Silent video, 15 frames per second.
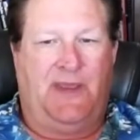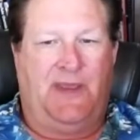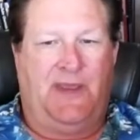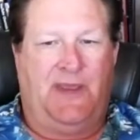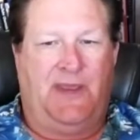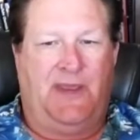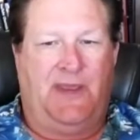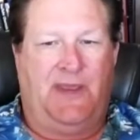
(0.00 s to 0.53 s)

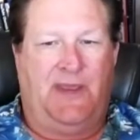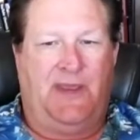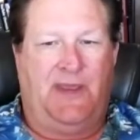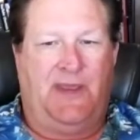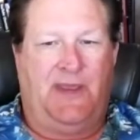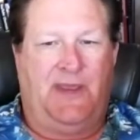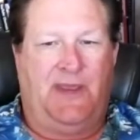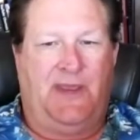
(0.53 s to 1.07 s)
And
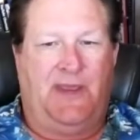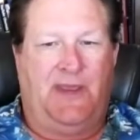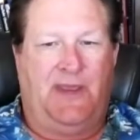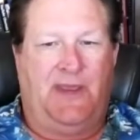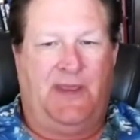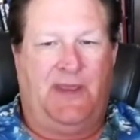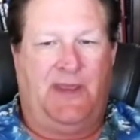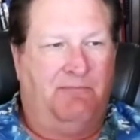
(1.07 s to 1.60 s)
that
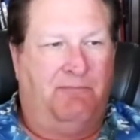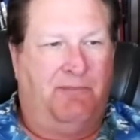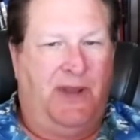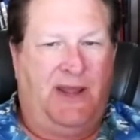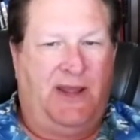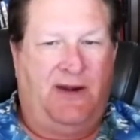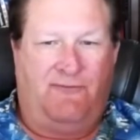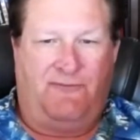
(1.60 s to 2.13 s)
makes it
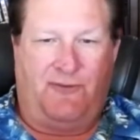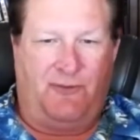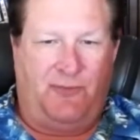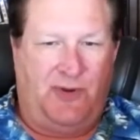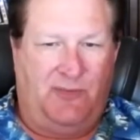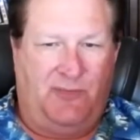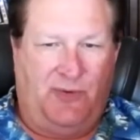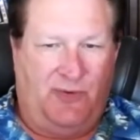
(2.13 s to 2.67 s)

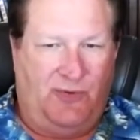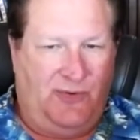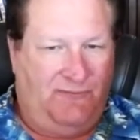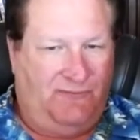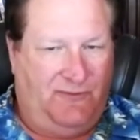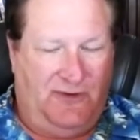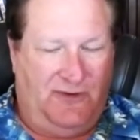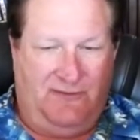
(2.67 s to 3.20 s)
better for
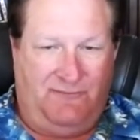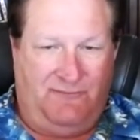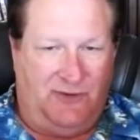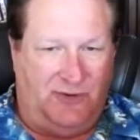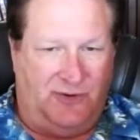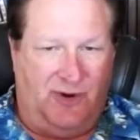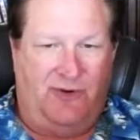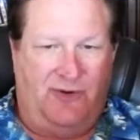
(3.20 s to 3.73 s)
people who,
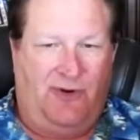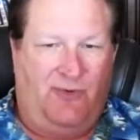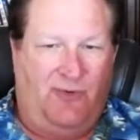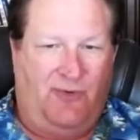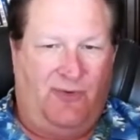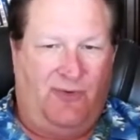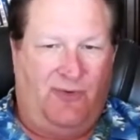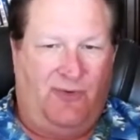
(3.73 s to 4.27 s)
if you
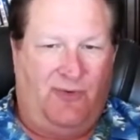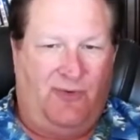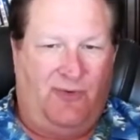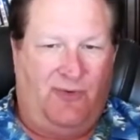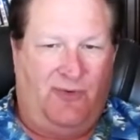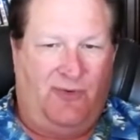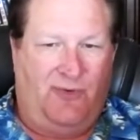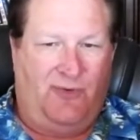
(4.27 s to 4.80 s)
don't know what you're
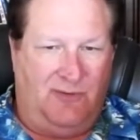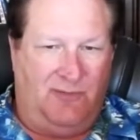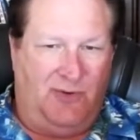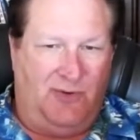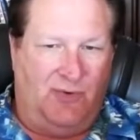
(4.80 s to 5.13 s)
doing,